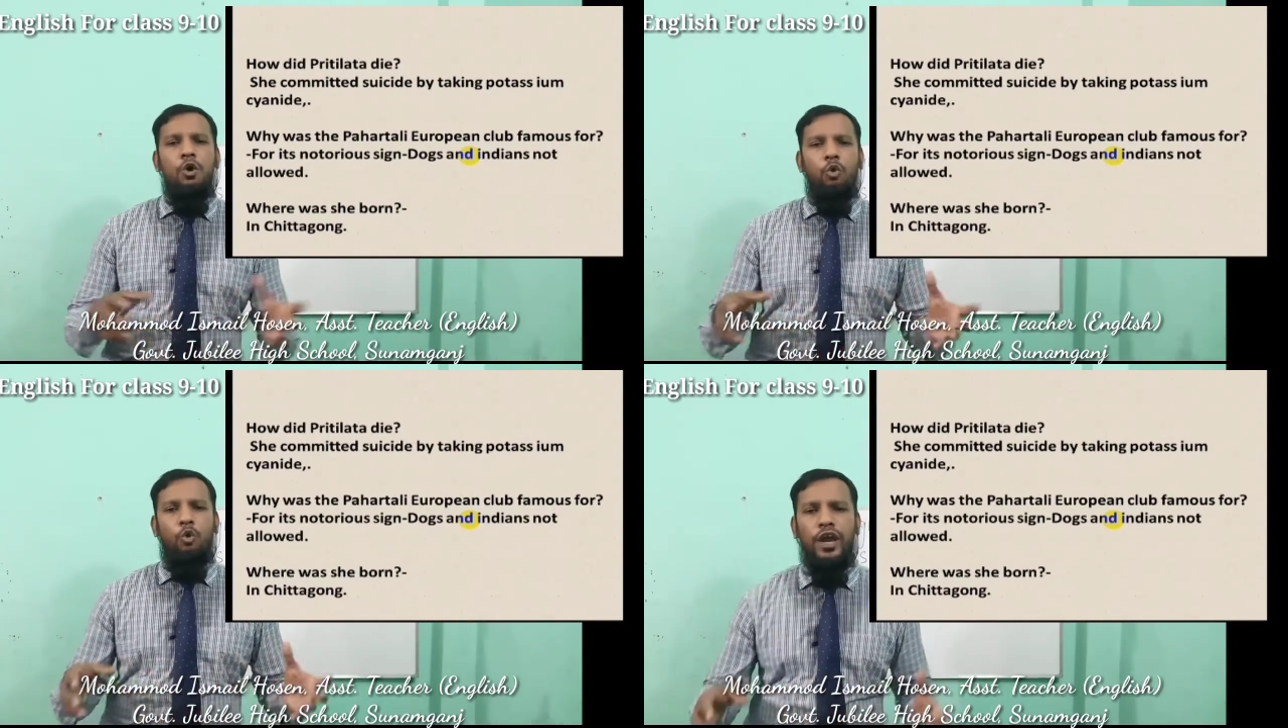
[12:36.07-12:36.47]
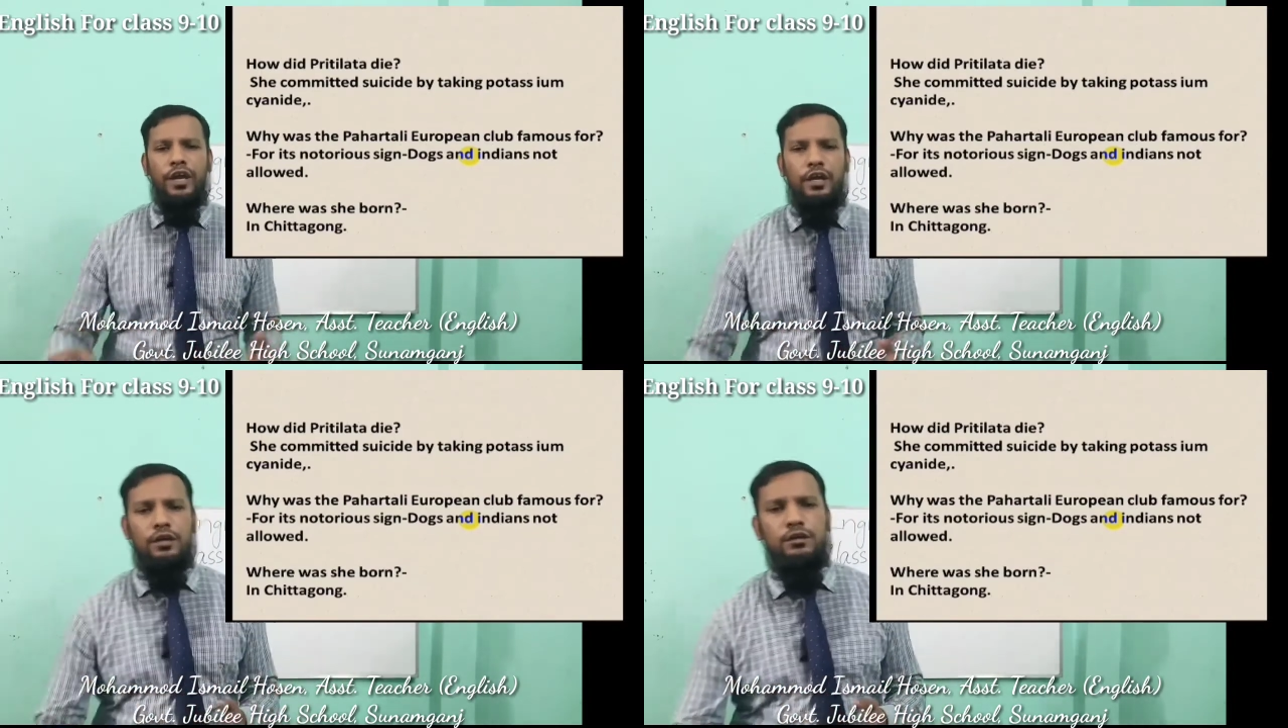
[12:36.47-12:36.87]

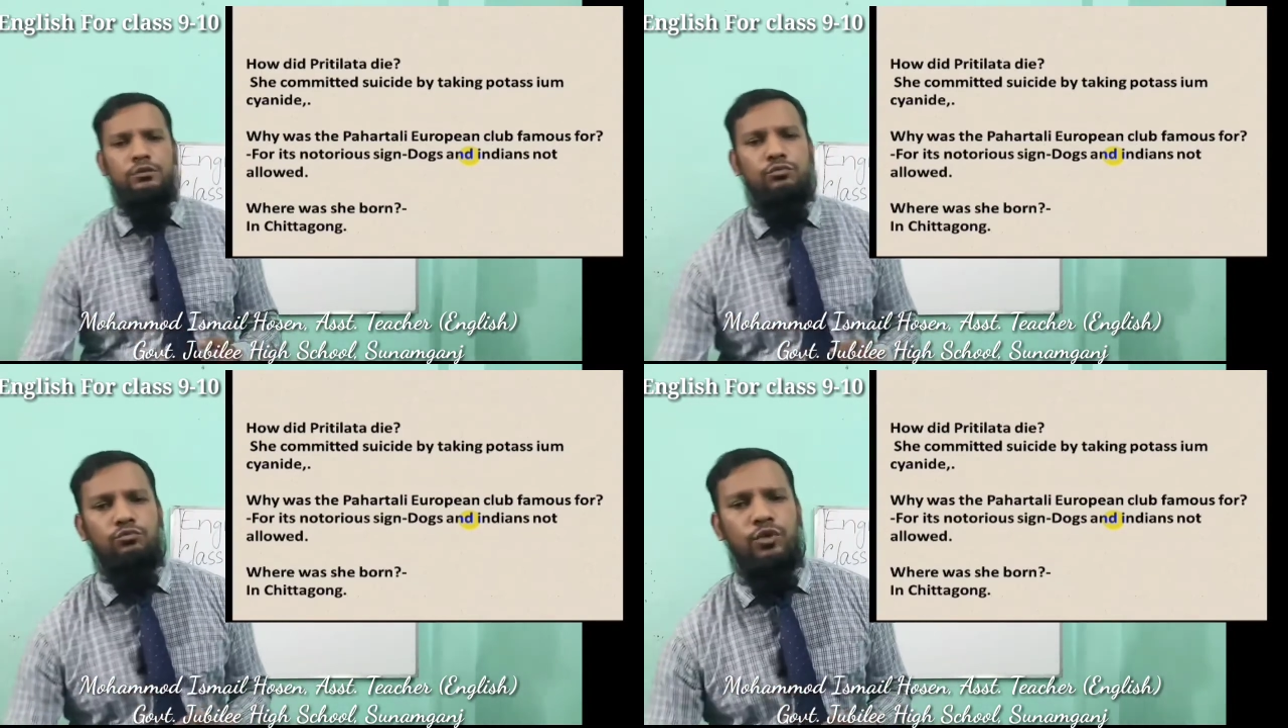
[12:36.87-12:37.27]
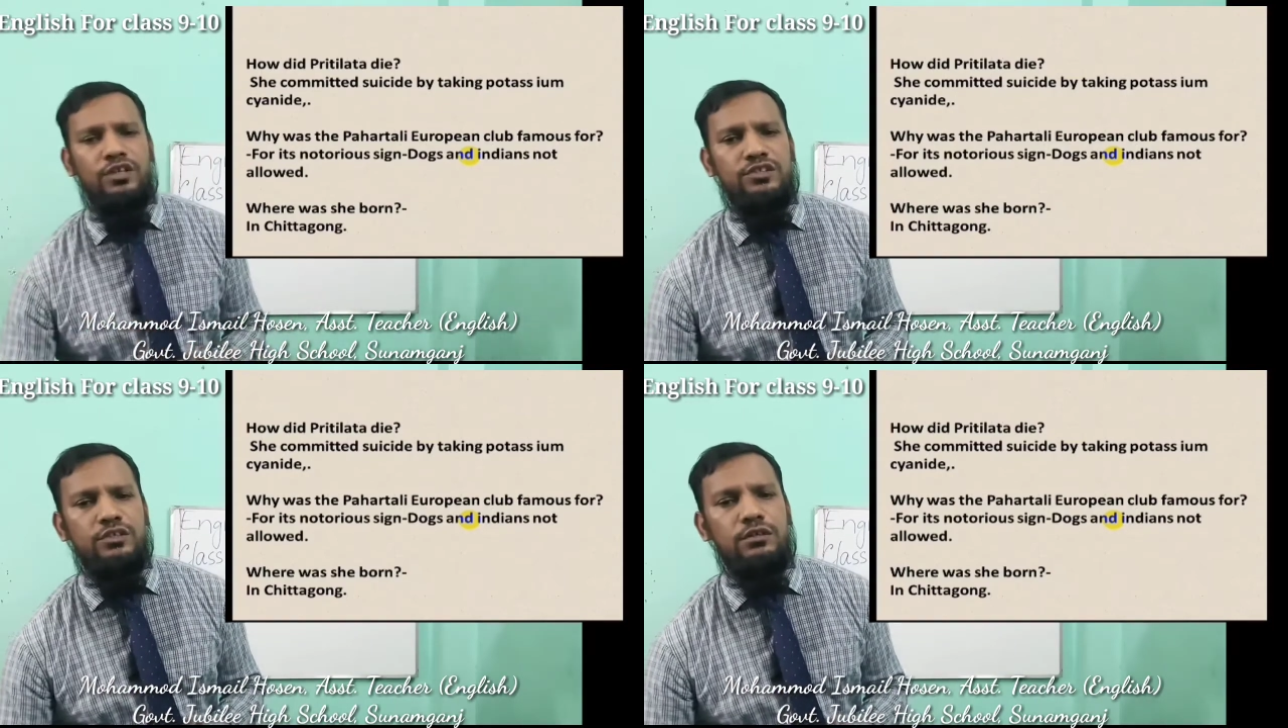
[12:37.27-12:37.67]
Where
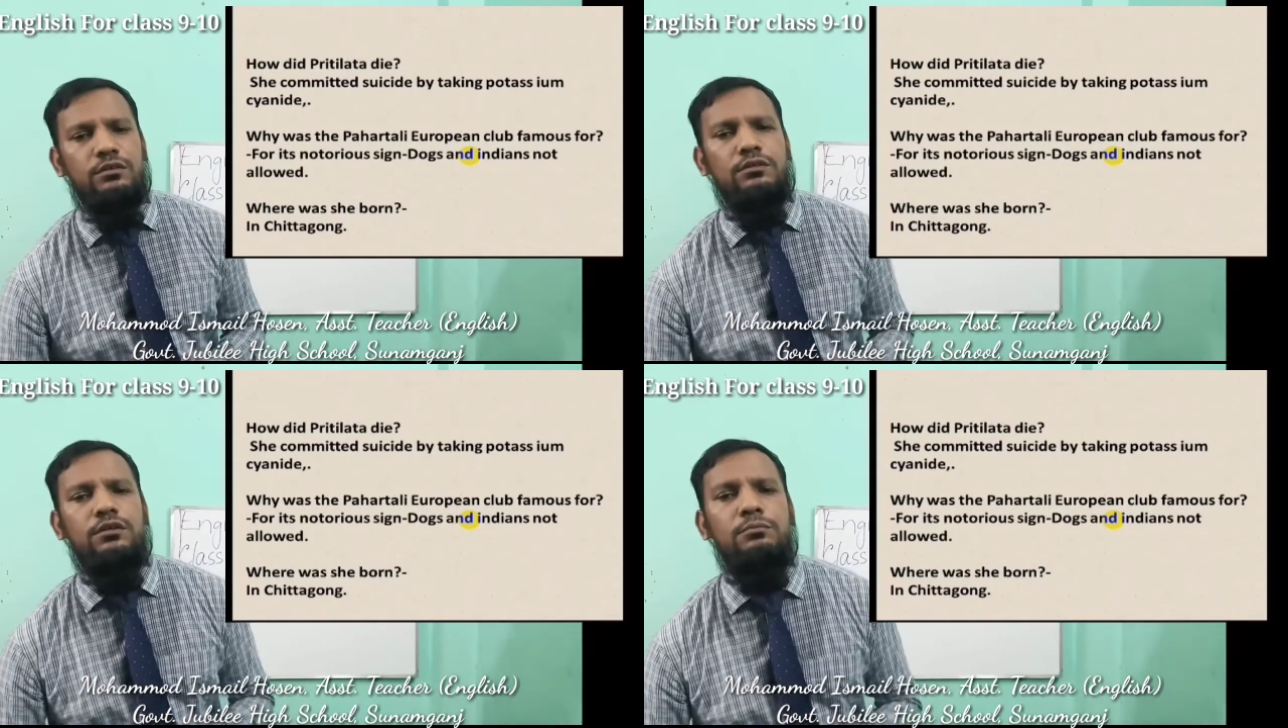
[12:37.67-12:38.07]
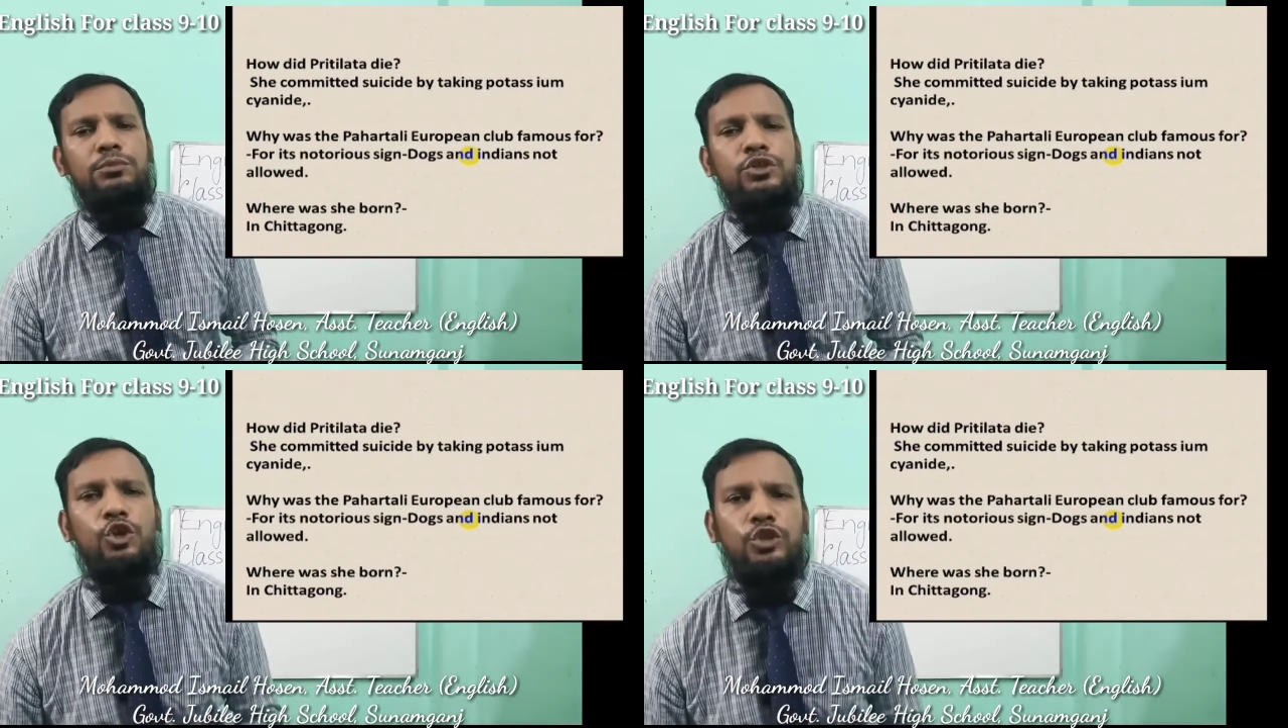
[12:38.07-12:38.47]
was
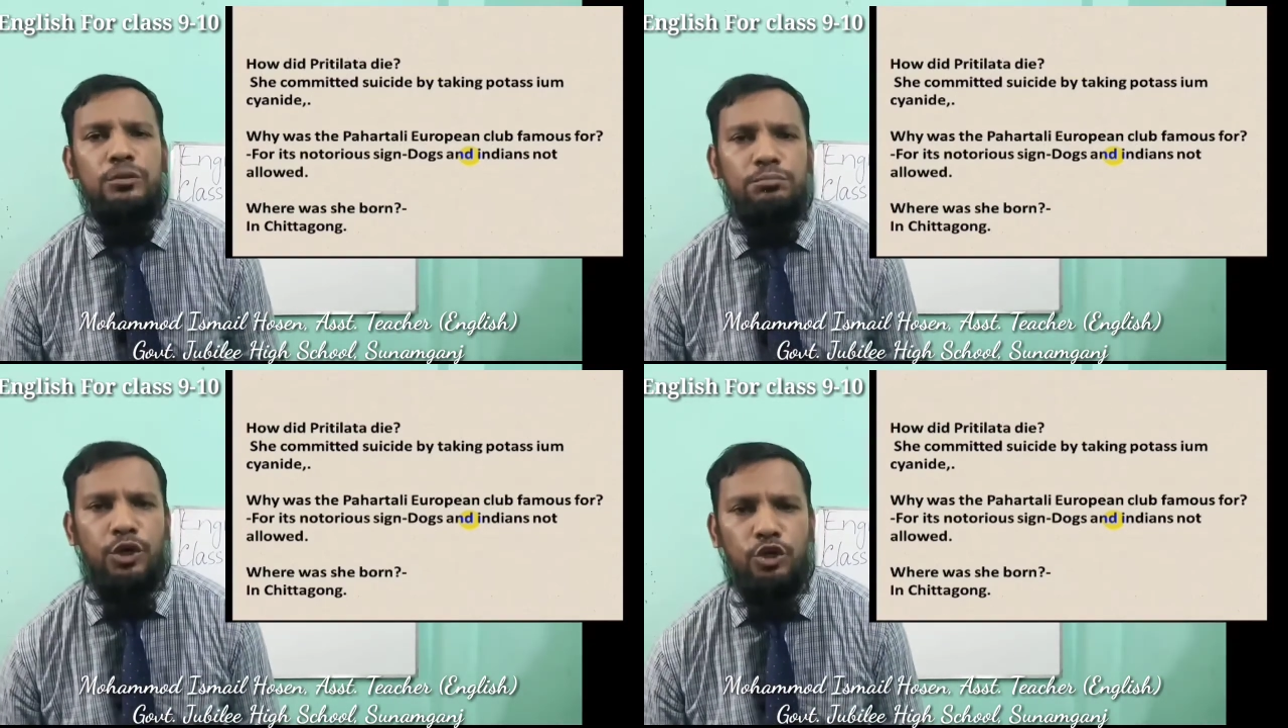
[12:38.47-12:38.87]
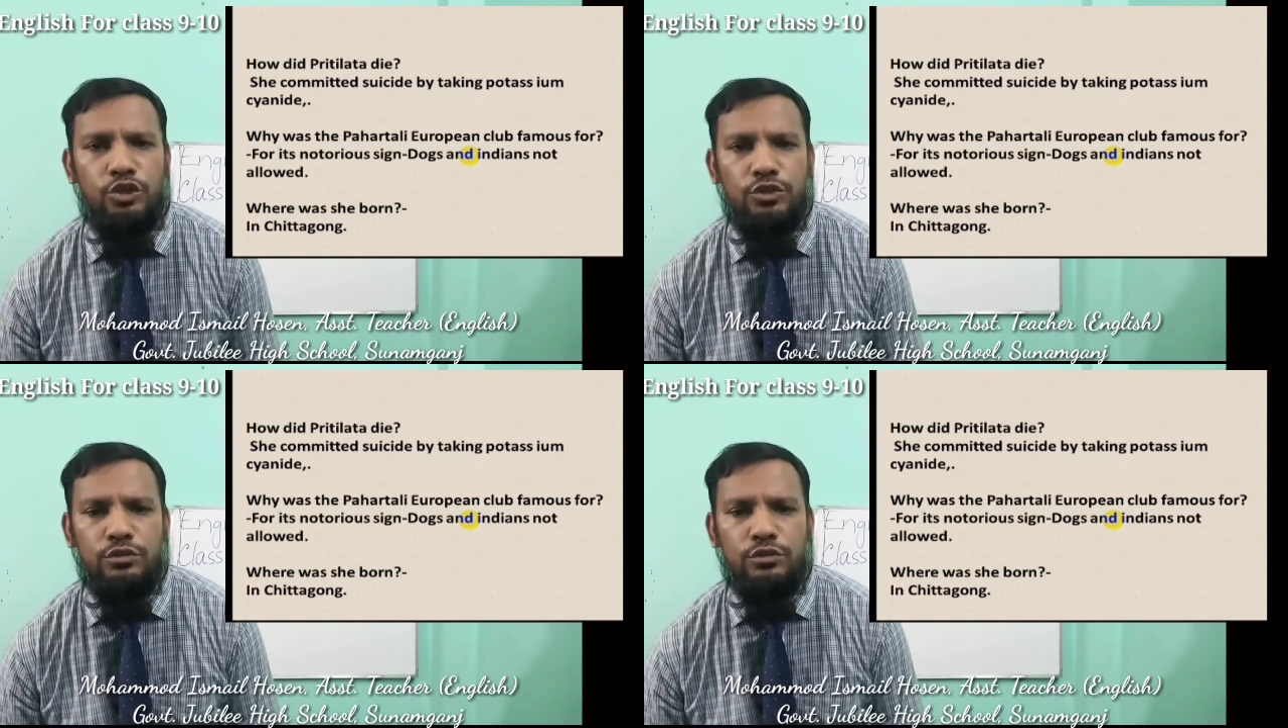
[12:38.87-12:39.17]
Pritilata born?